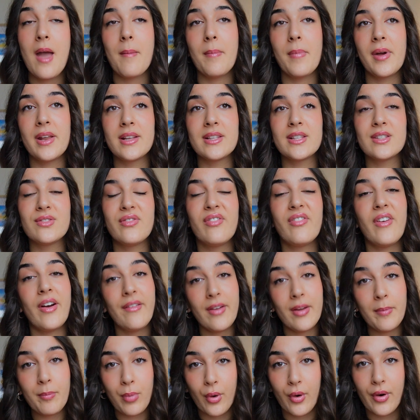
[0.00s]
But it's
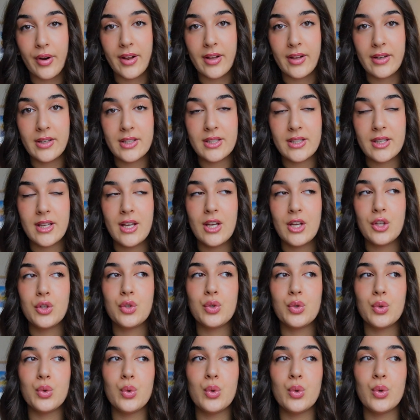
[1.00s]
very important
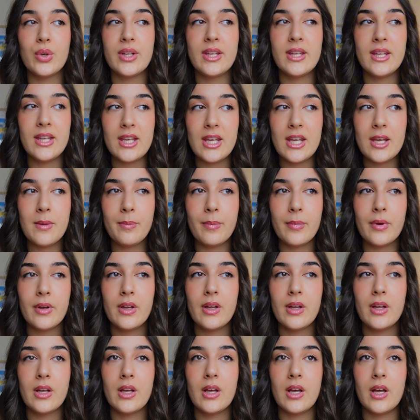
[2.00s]
to keep
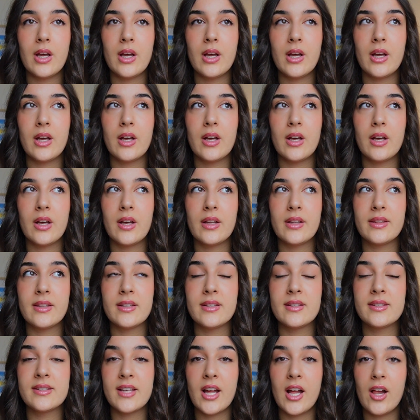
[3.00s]

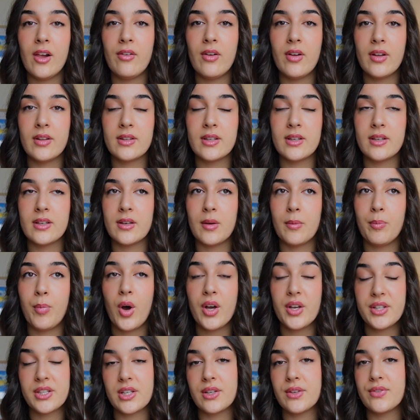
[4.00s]
the
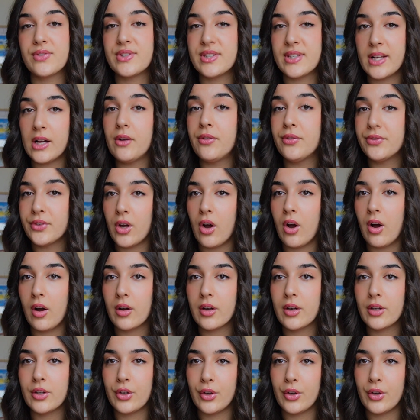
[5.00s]
positive self-talk,